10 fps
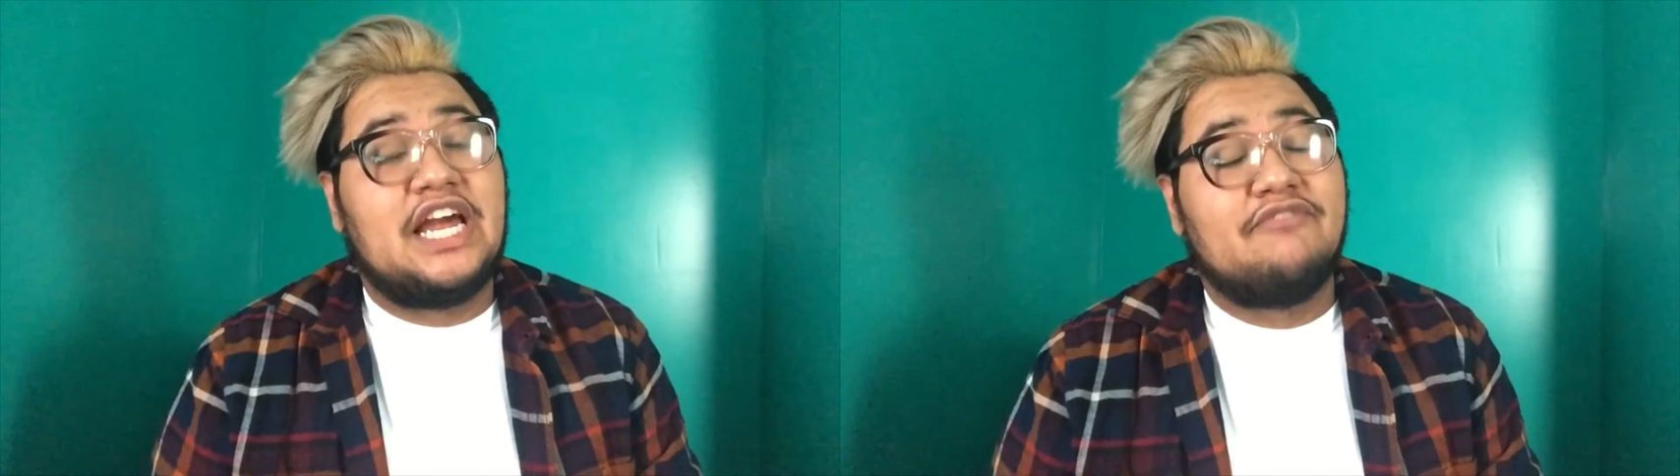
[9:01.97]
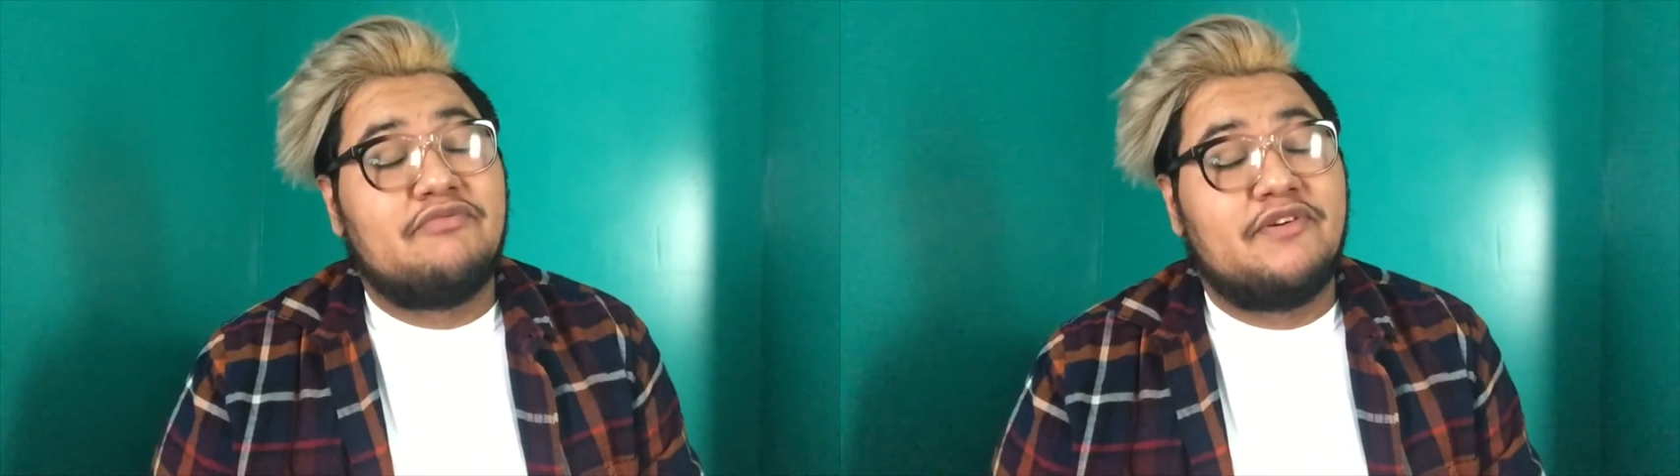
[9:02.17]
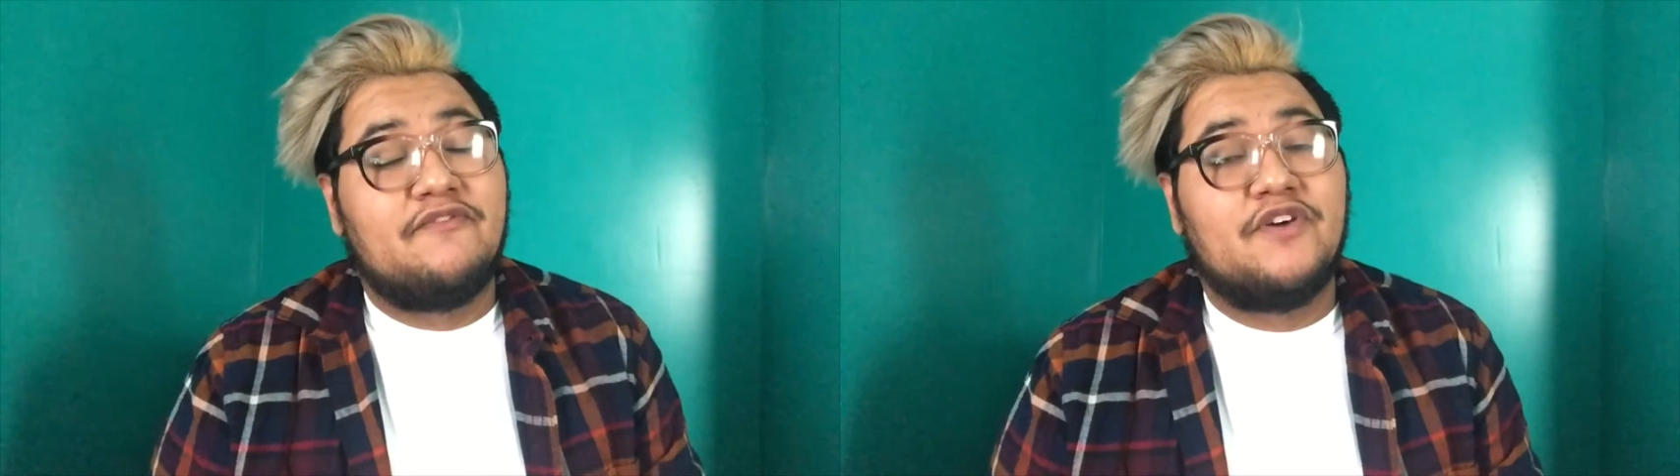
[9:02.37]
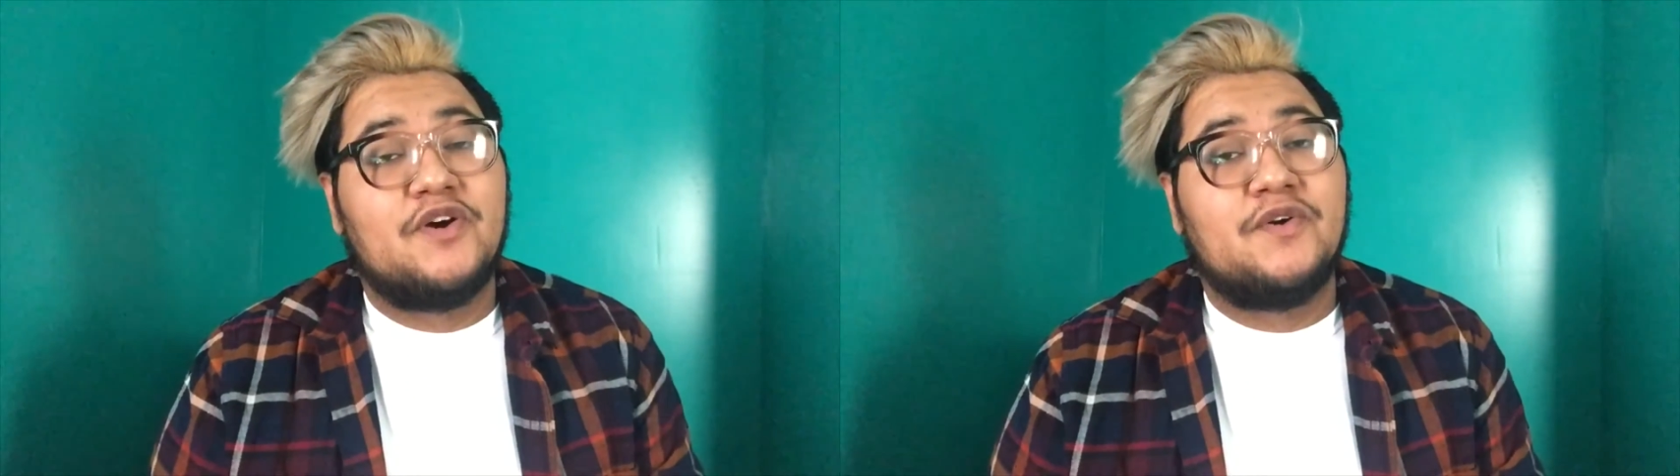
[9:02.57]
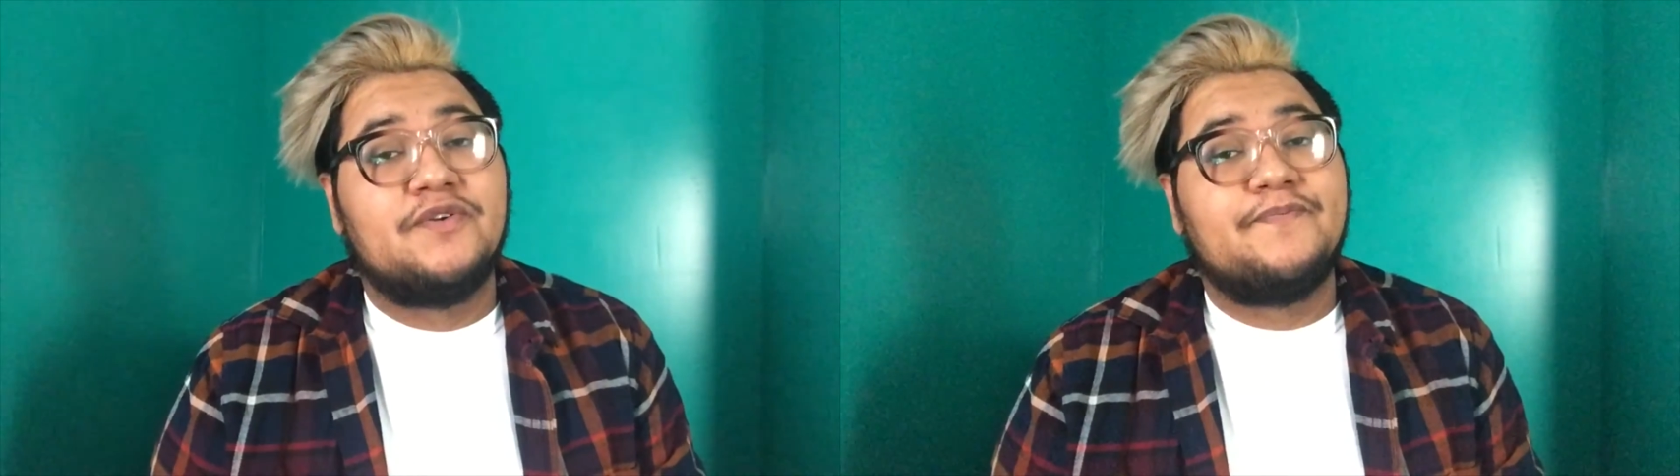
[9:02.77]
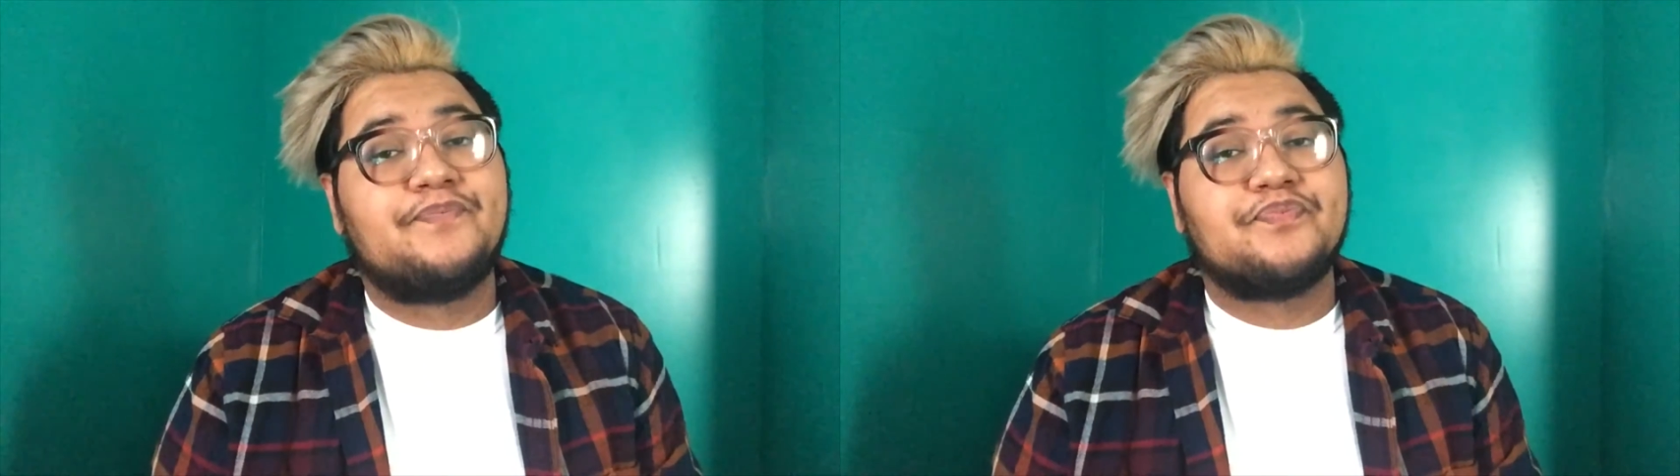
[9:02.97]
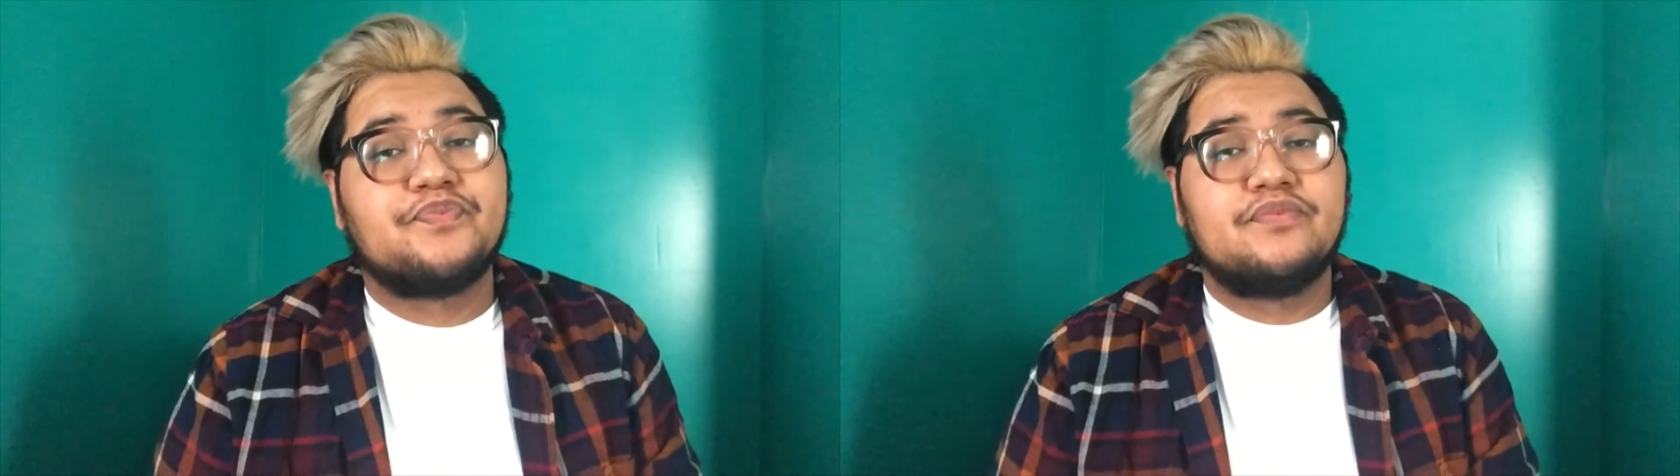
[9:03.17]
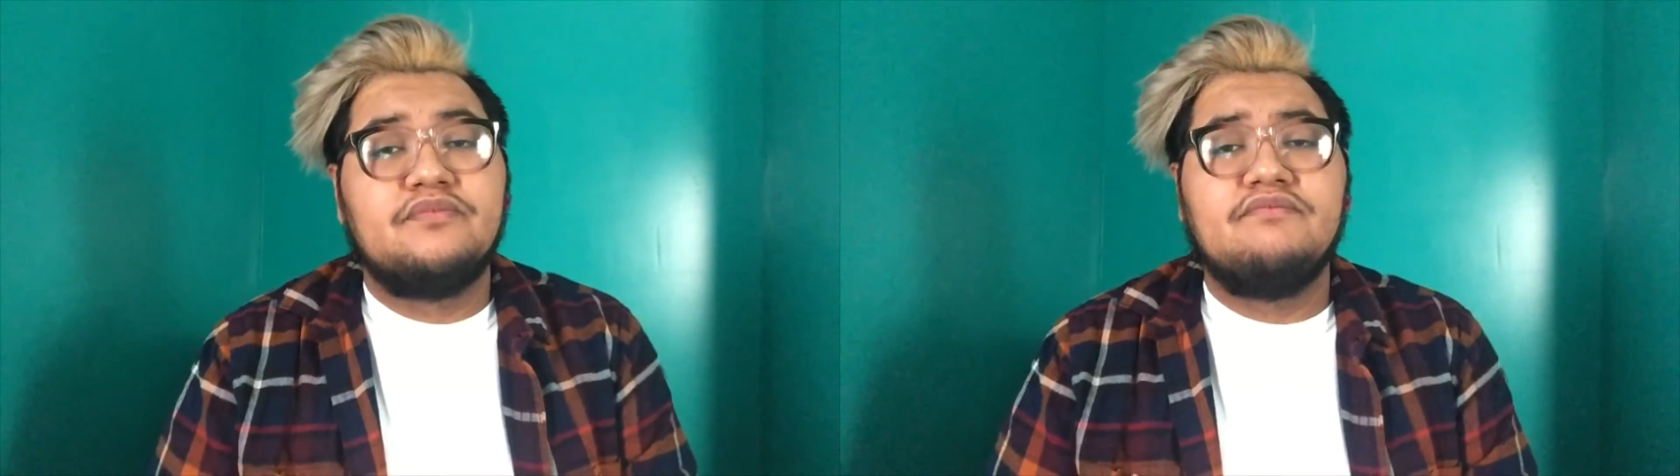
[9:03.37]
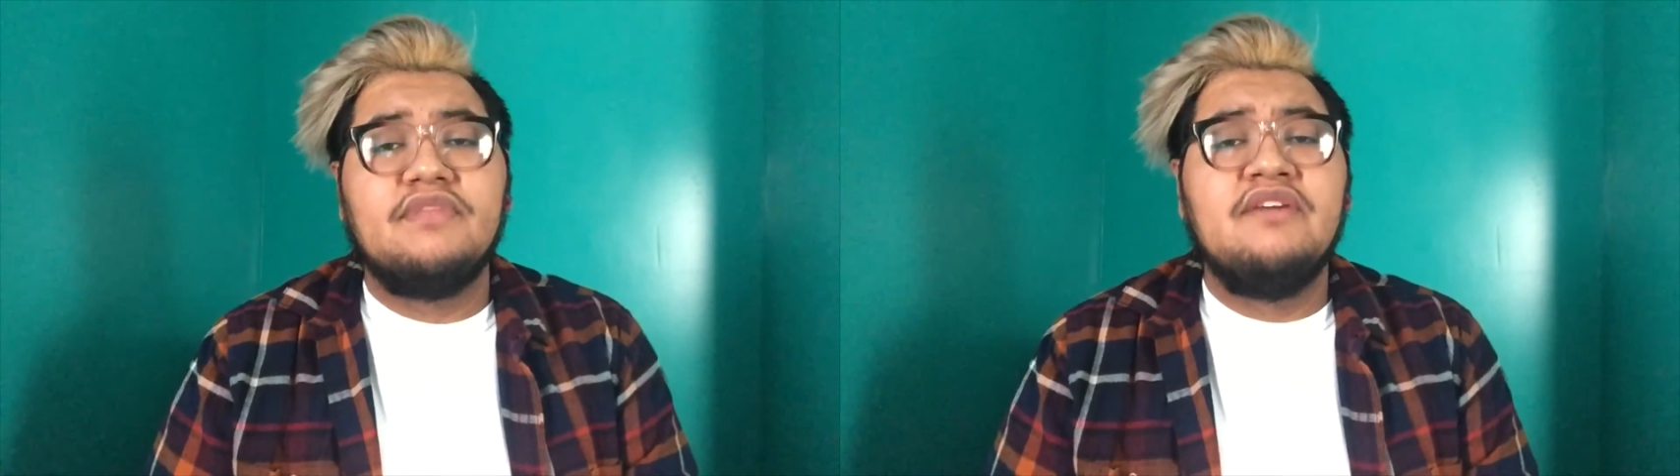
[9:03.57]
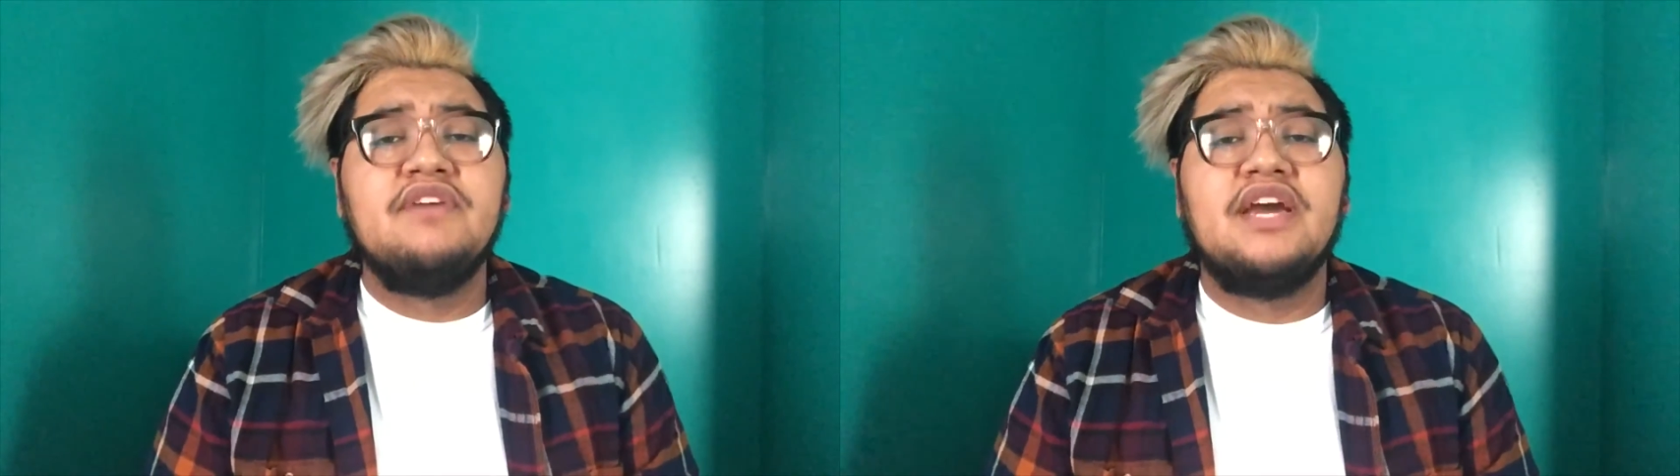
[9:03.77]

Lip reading: have on my phone. If